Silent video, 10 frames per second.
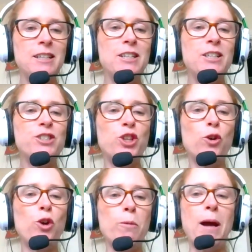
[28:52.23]

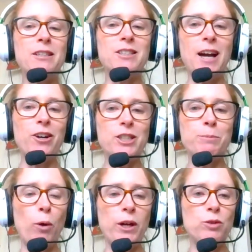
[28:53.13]
So going back to Gary's
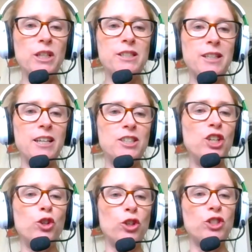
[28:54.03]
point when he said he
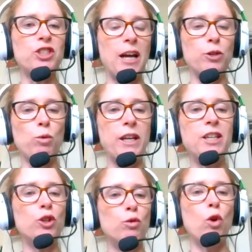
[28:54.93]
couldn't understand why
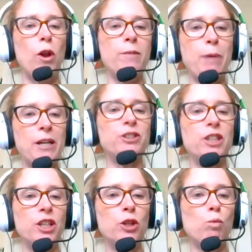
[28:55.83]
he could run better
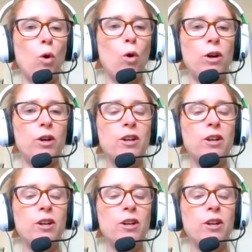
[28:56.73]
than he could walk,